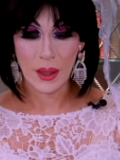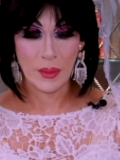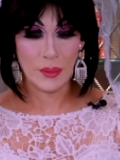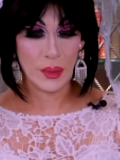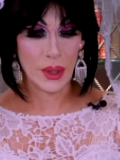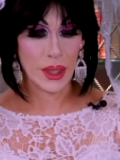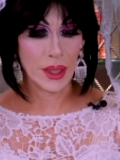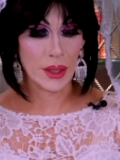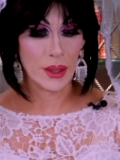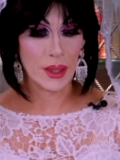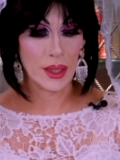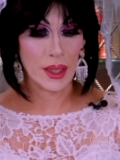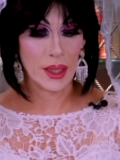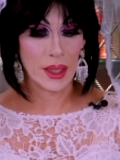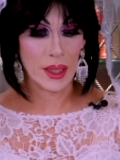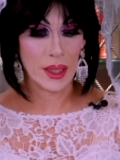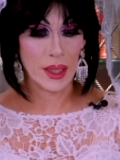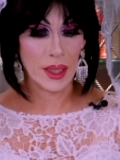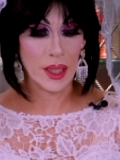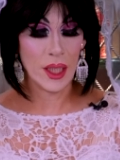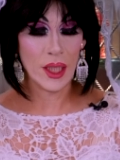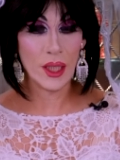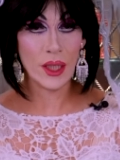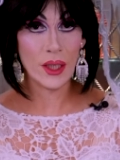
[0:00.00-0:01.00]
But
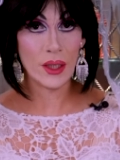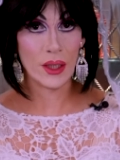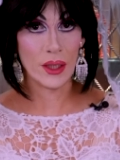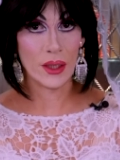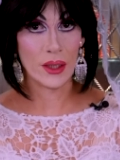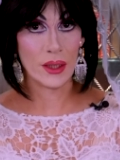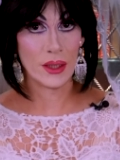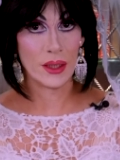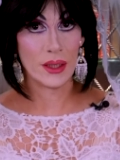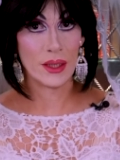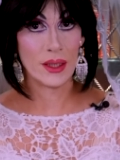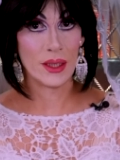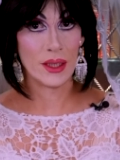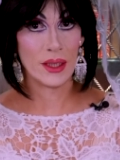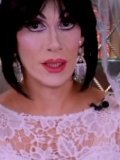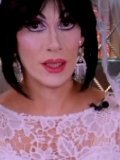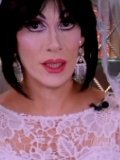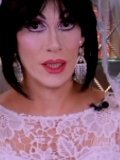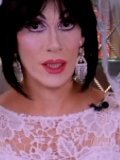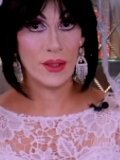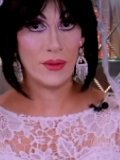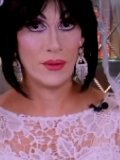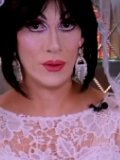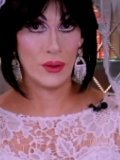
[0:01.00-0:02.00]
here,
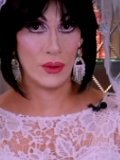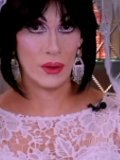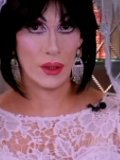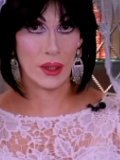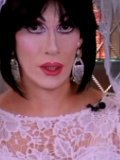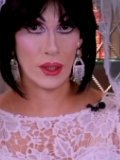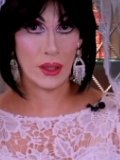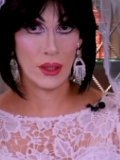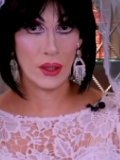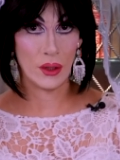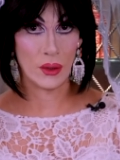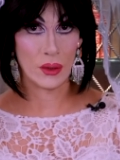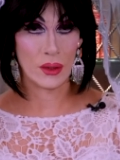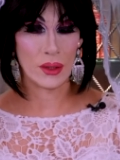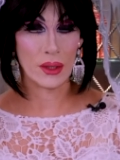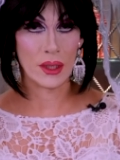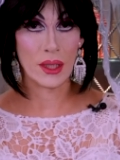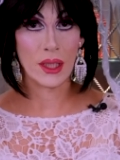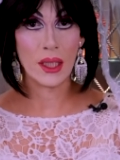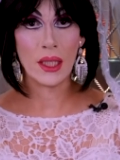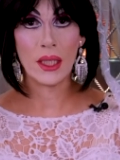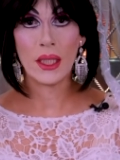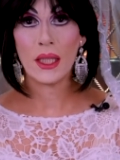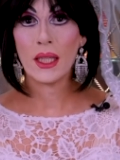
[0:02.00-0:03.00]
if you look
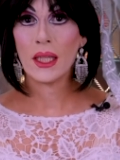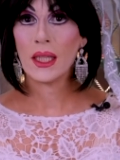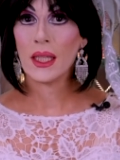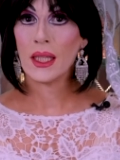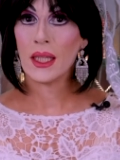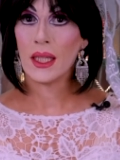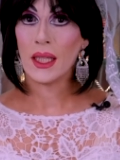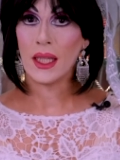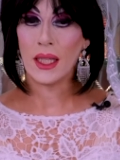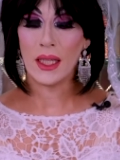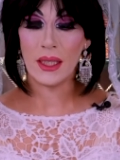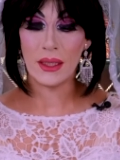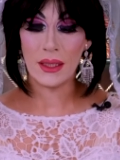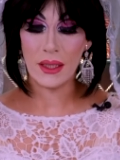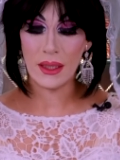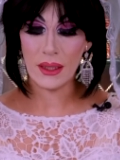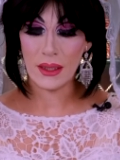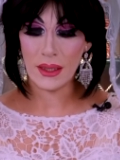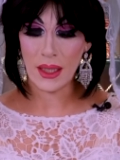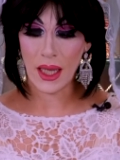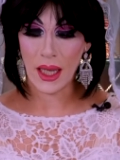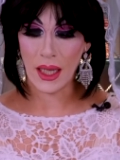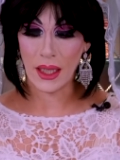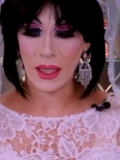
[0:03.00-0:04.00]
closely, is a
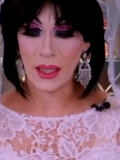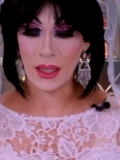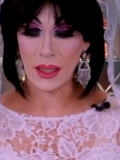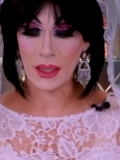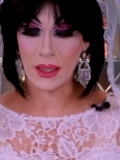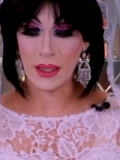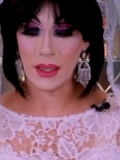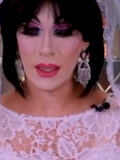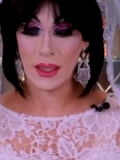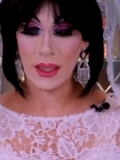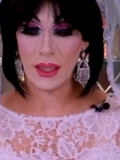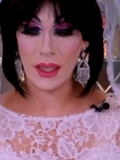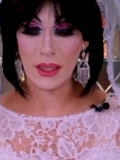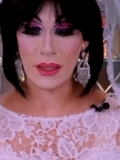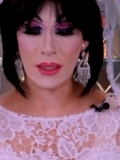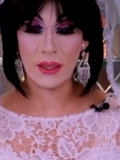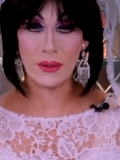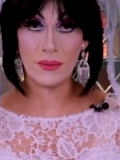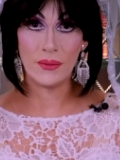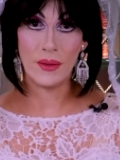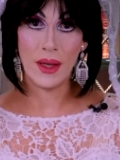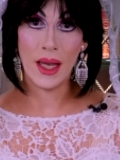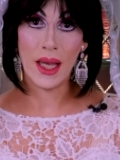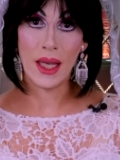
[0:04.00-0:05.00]
sonnet that
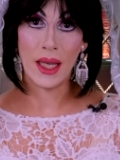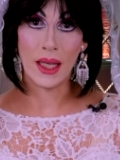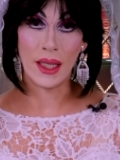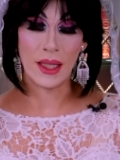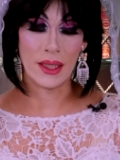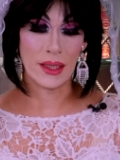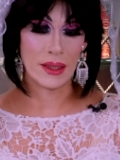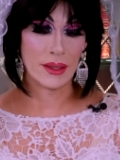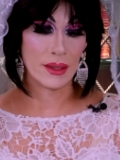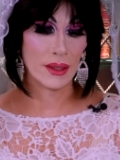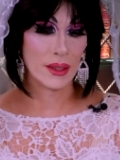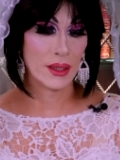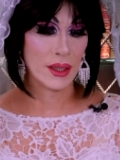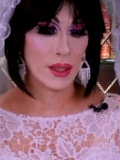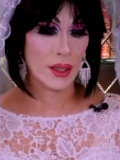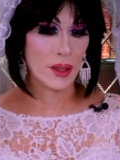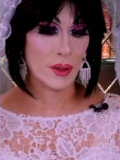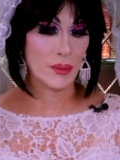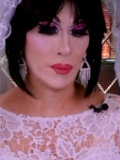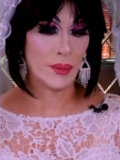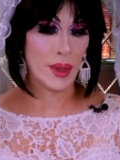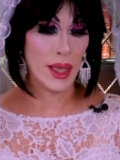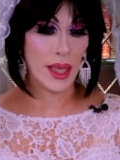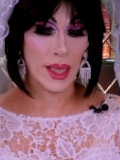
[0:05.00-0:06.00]
defines
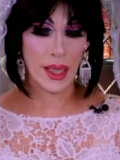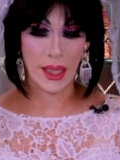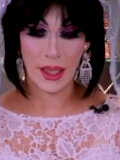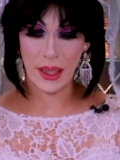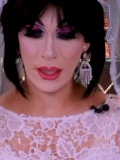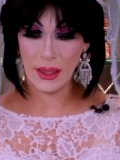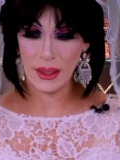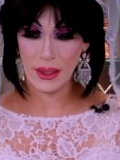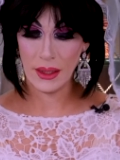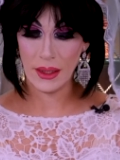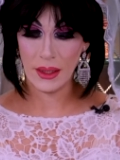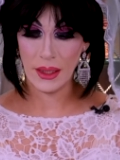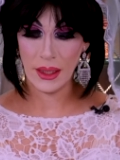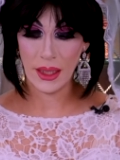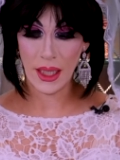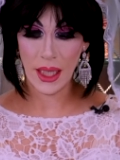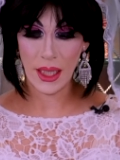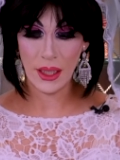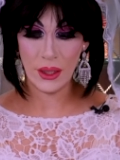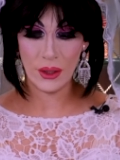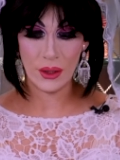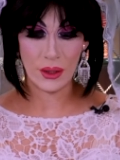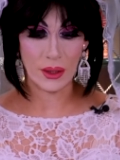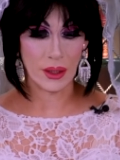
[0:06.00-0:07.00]
by
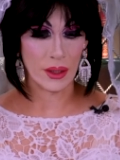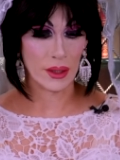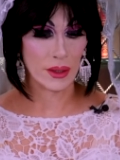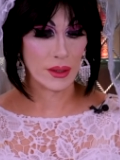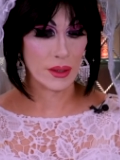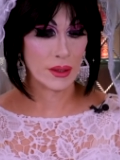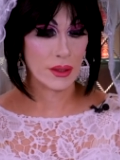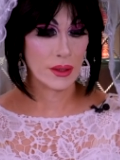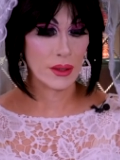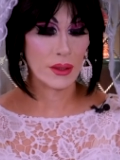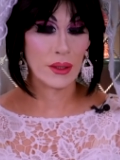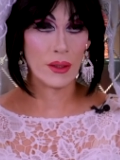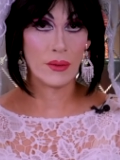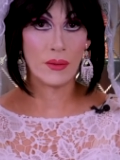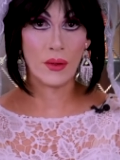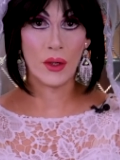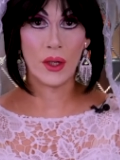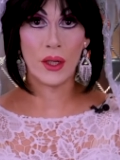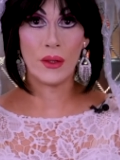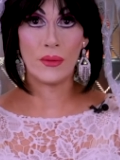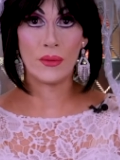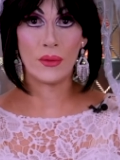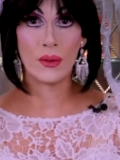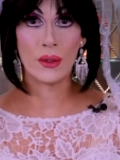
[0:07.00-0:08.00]
negation the
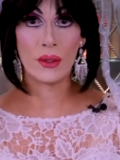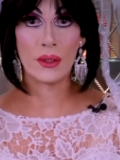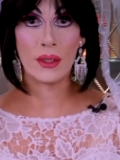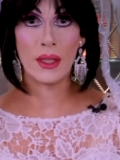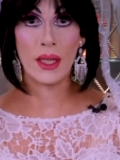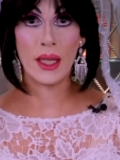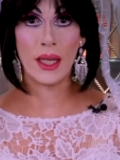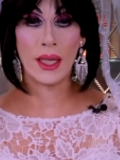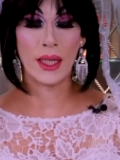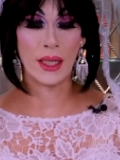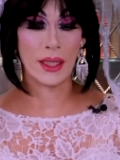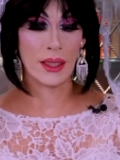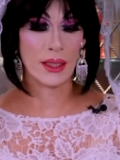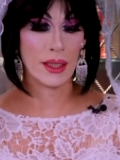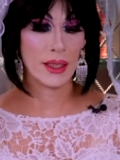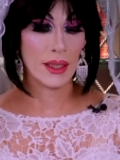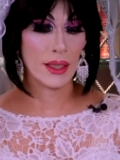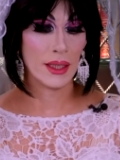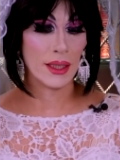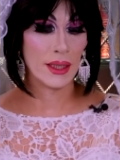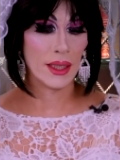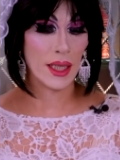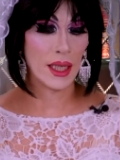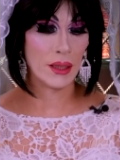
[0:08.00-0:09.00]
very first line.
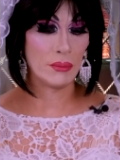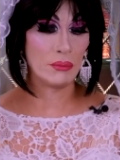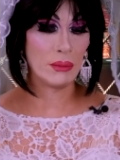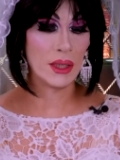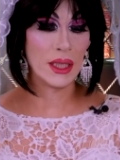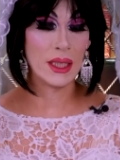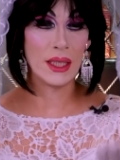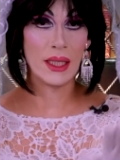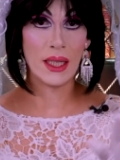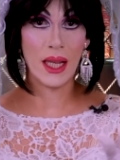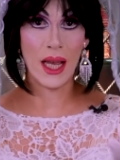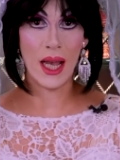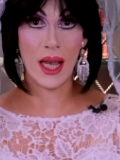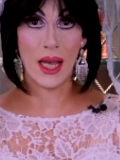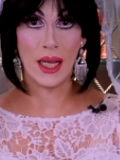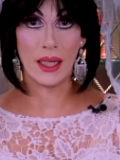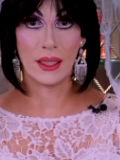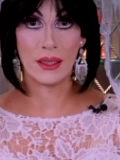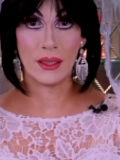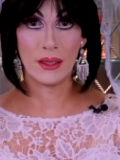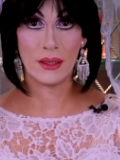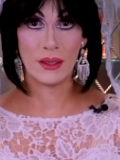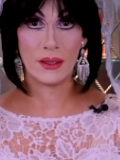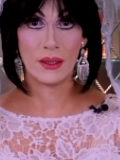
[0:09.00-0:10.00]
Let me
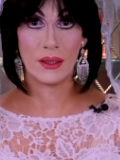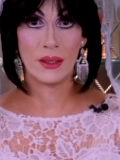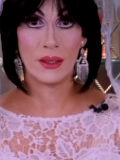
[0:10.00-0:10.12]
not.